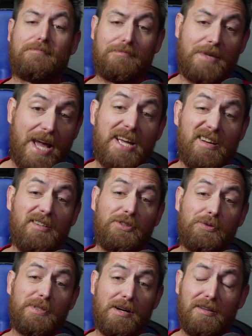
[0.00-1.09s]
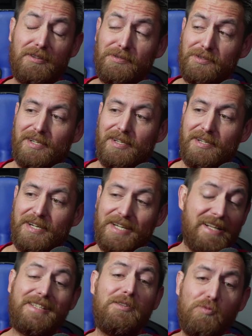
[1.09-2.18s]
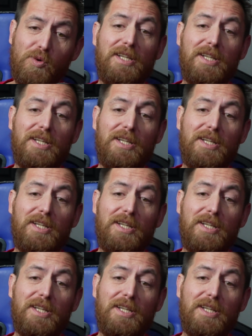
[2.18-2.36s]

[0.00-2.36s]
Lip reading: $800. And I didn't want